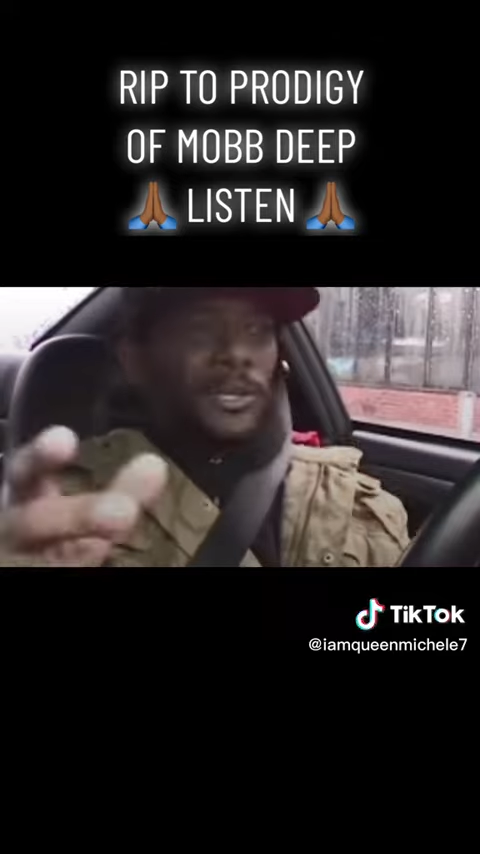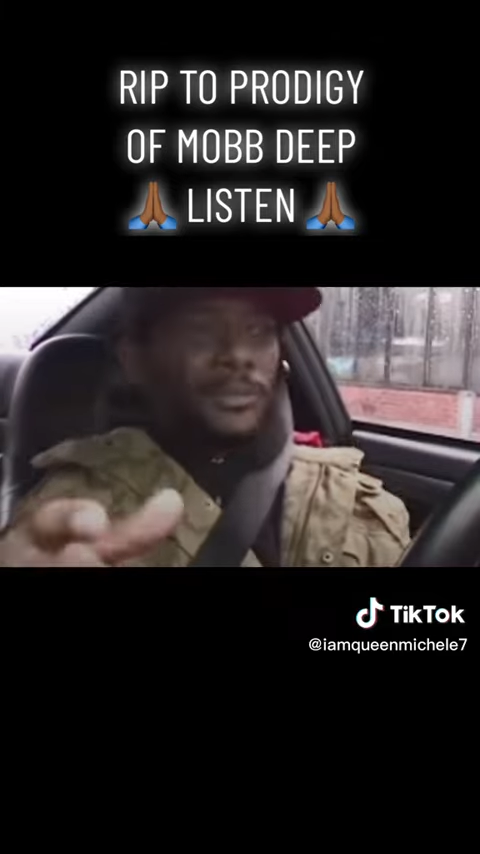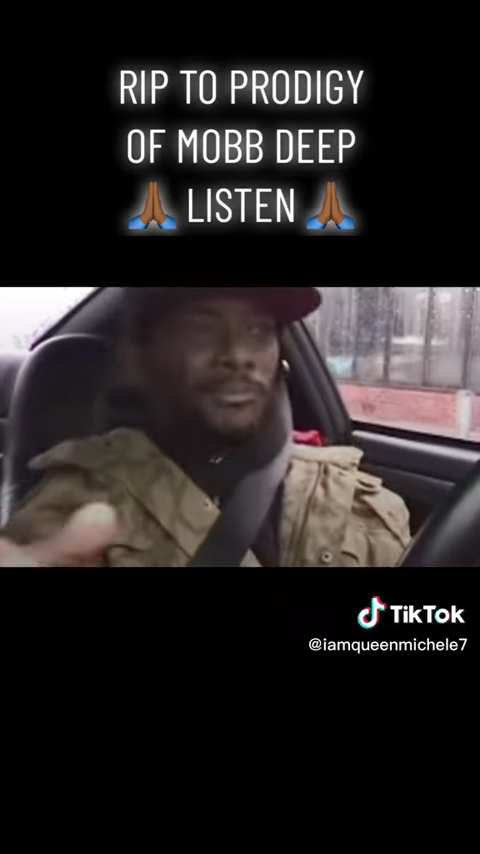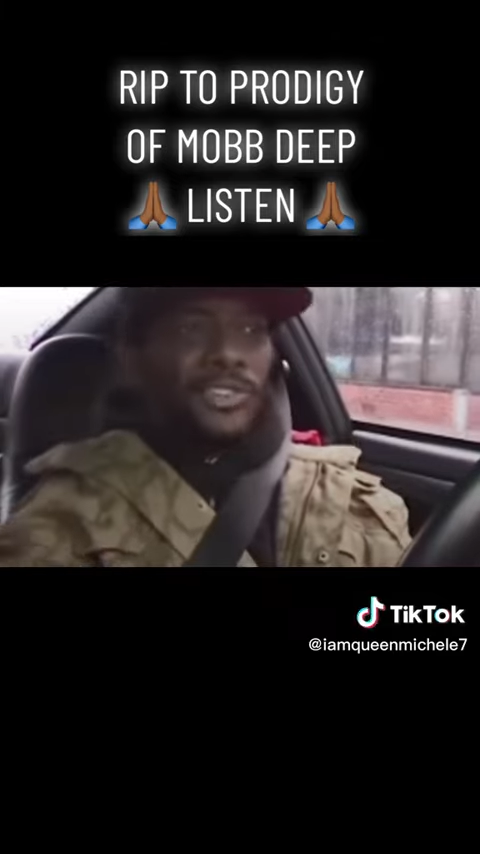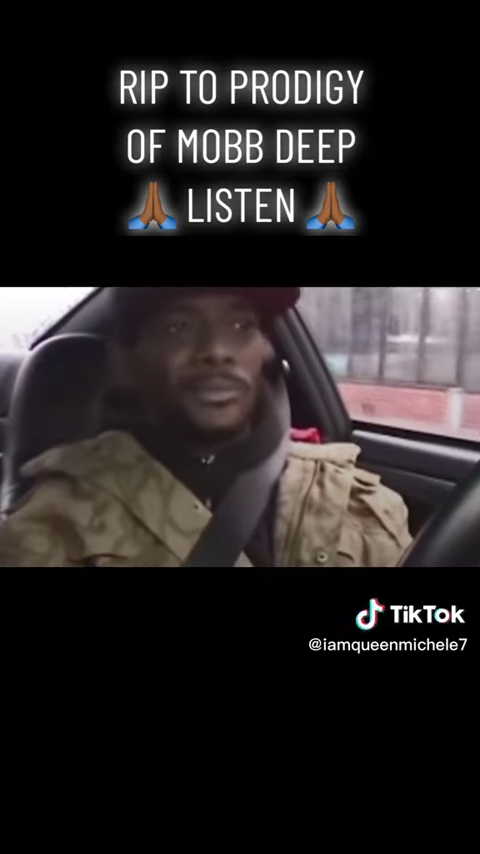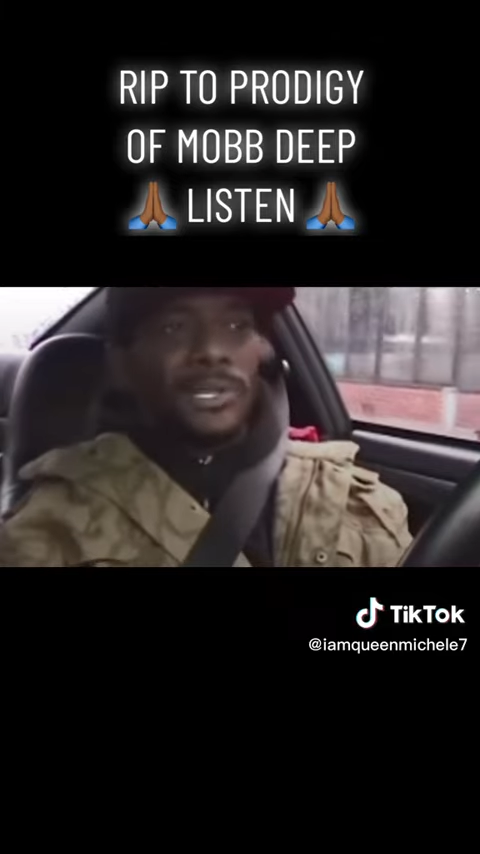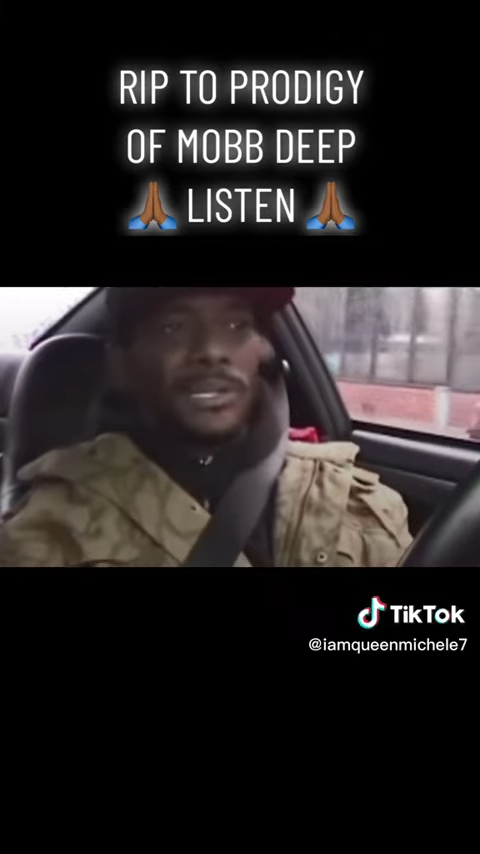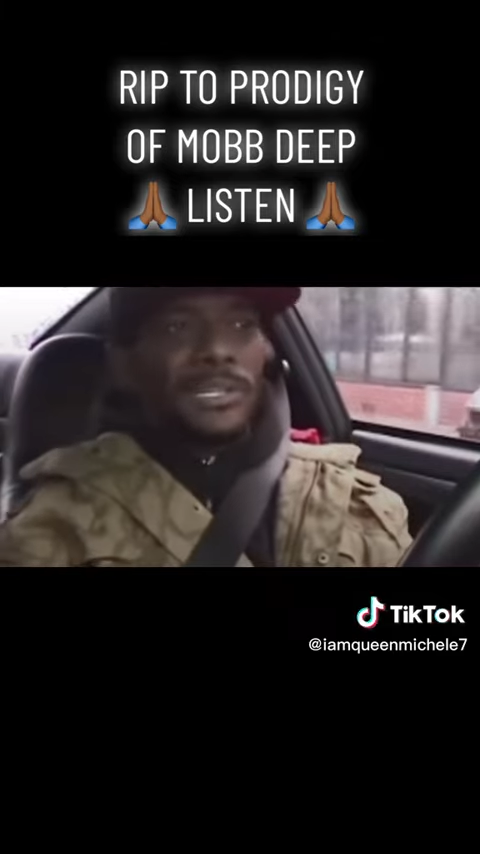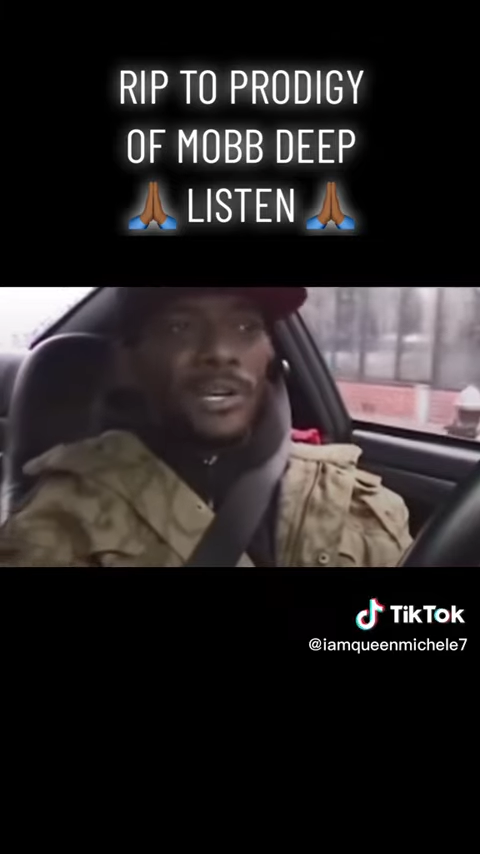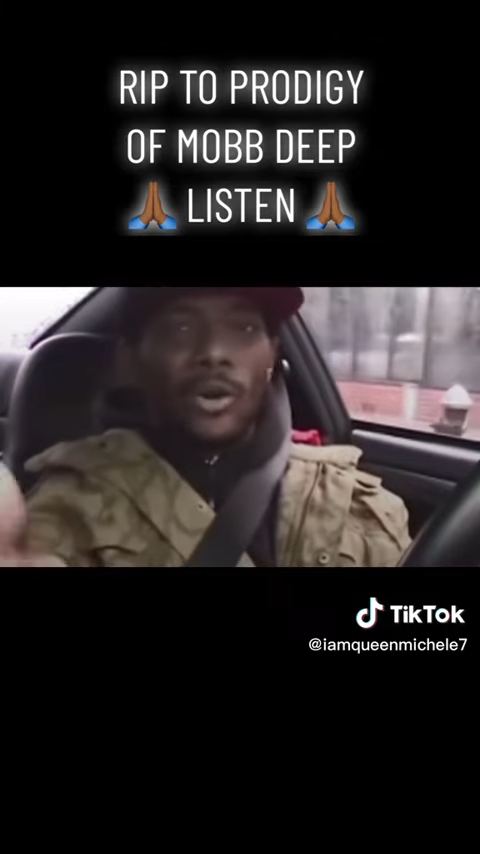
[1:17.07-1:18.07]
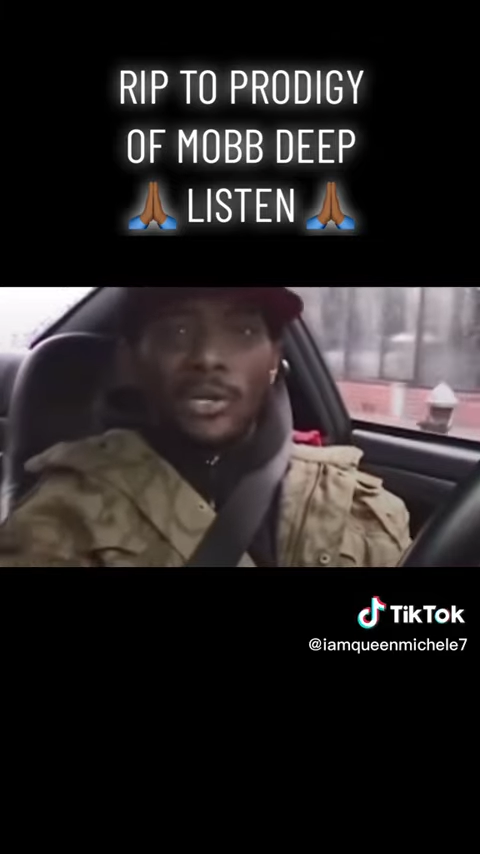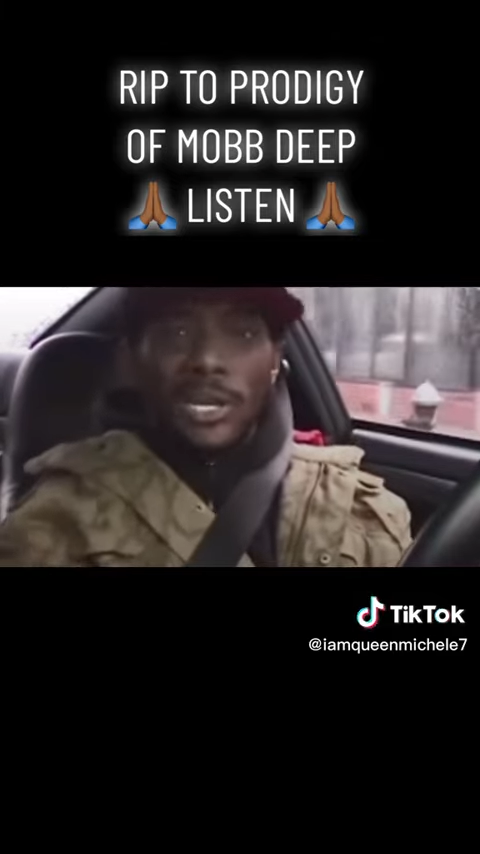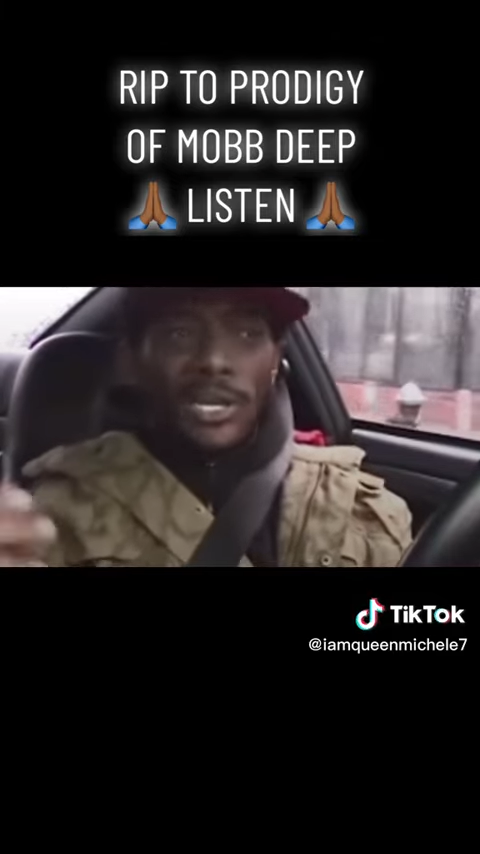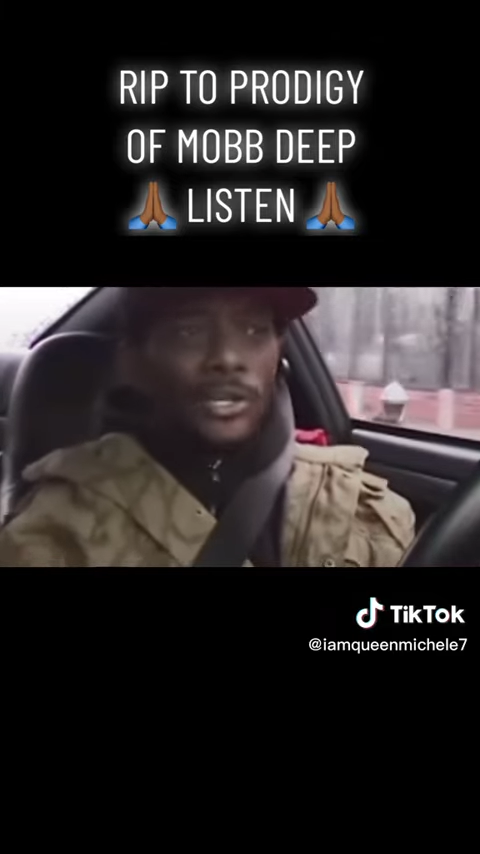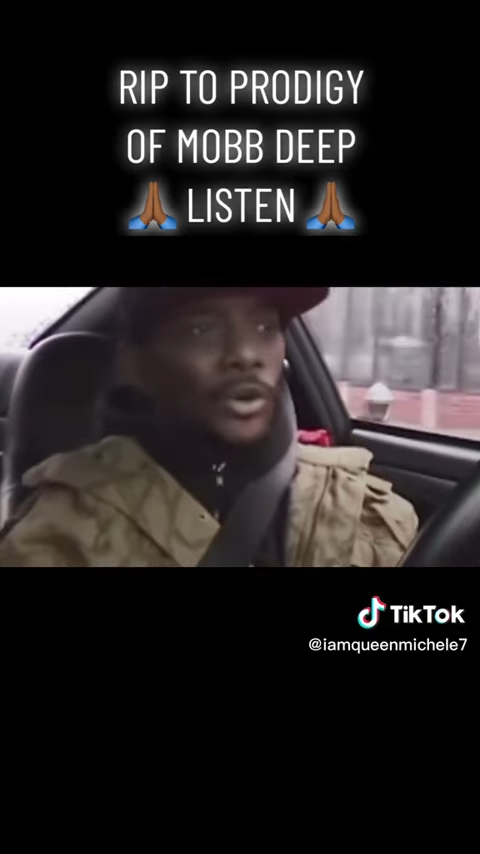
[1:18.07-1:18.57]
He jumped that nigga
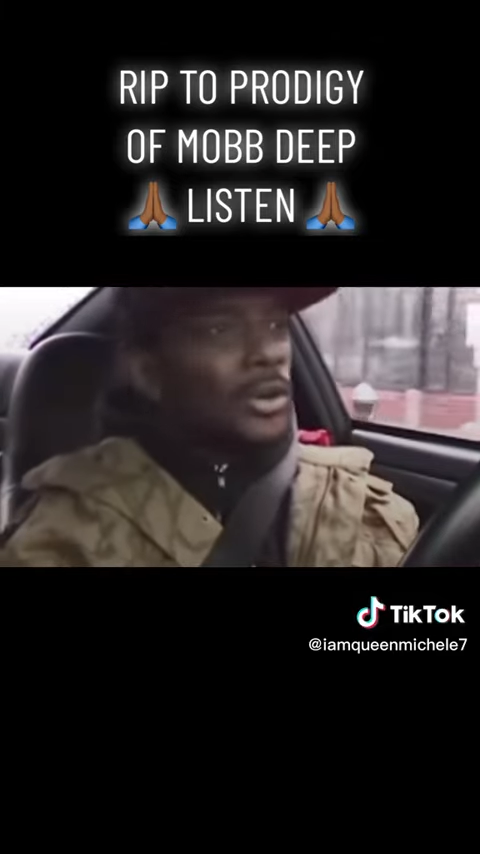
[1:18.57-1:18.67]
Orlando.